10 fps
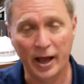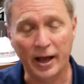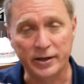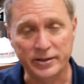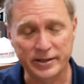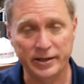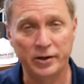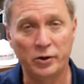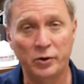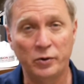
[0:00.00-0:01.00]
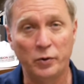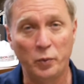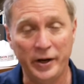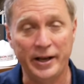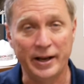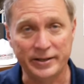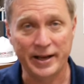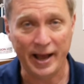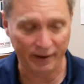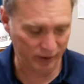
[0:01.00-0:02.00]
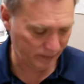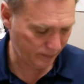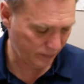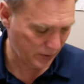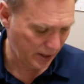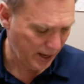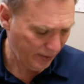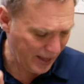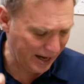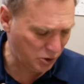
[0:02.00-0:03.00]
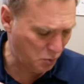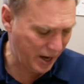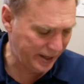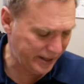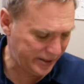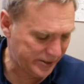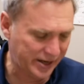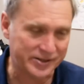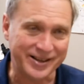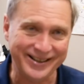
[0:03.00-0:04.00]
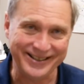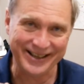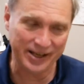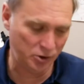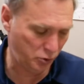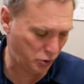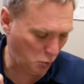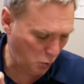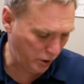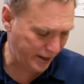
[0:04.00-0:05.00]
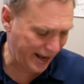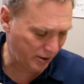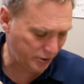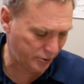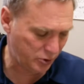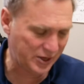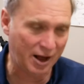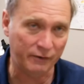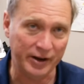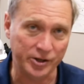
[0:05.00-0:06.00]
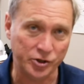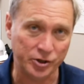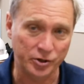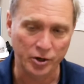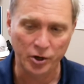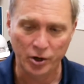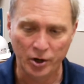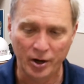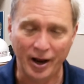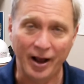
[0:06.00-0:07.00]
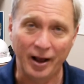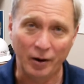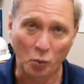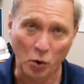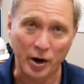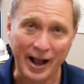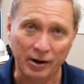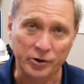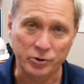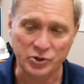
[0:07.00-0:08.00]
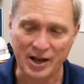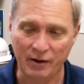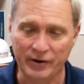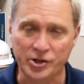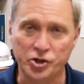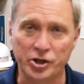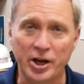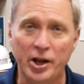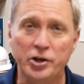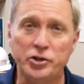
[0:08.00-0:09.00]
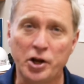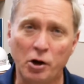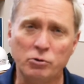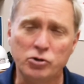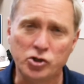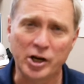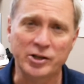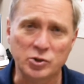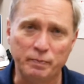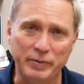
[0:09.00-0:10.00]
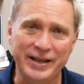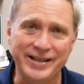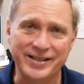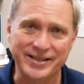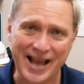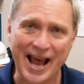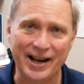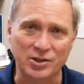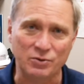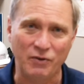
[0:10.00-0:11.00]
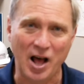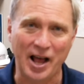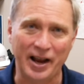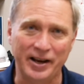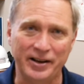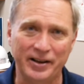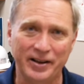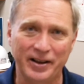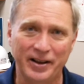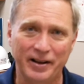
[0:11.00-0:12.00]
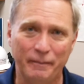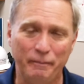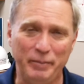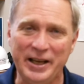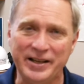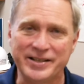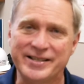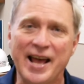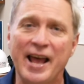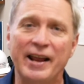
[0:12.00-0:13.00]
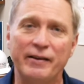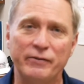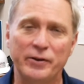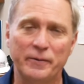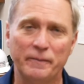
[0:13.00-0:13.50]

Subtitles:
until we get to heaven. That's why he says, continue to work out your salvation. Don't just be satisfied being saved,